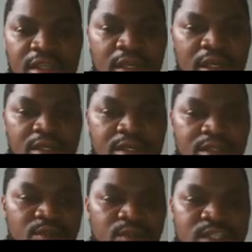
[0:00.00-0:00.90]

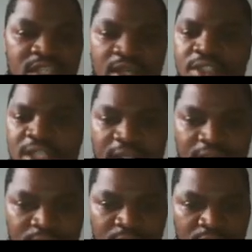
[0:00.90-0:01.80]
do a scale
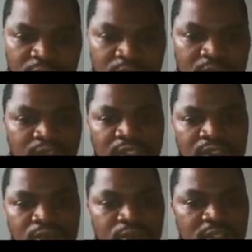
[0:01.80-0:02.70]
diagram. You
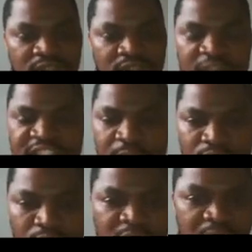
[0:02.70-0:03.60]
actually do the
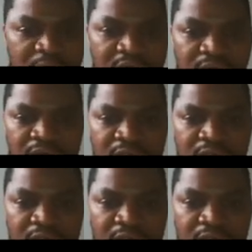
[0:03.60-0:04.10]
measurement on paper,